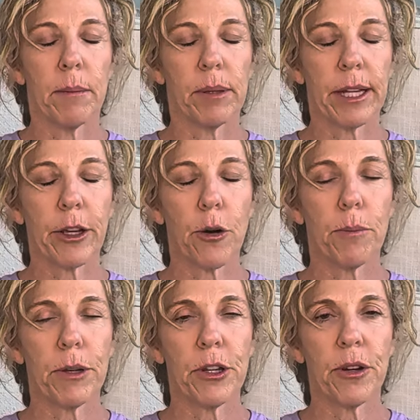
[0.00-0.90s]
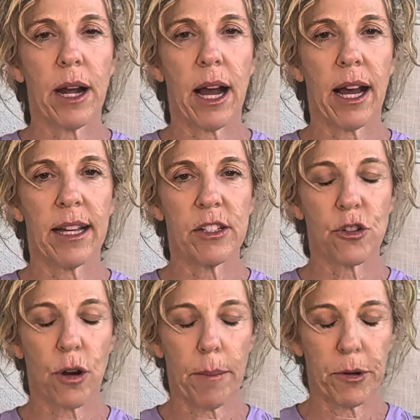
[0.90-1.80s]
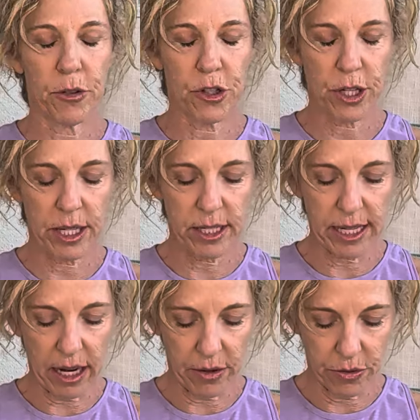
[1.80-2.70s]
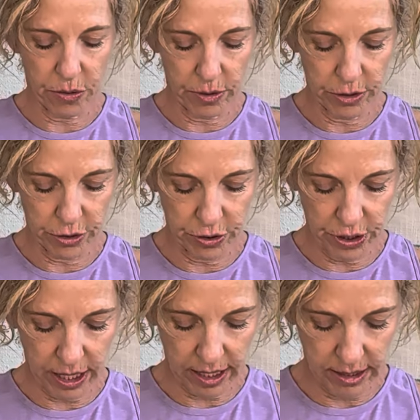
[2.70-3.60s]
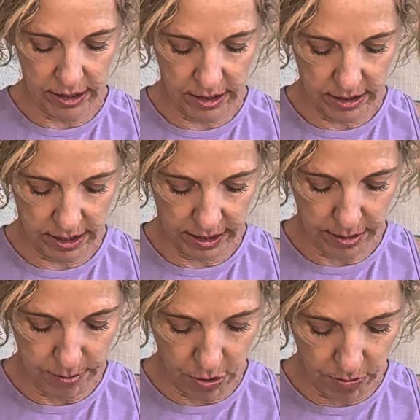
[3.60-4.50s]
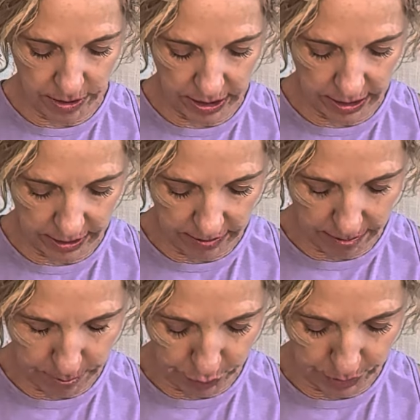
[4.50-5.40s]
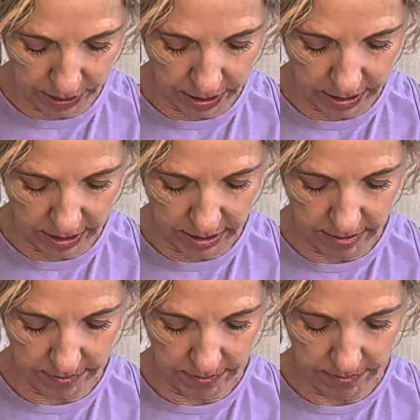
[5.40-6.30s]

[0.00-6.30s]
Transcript: Blink open your eyes, drop your chin down towards your chest. Take a moment here and breathe in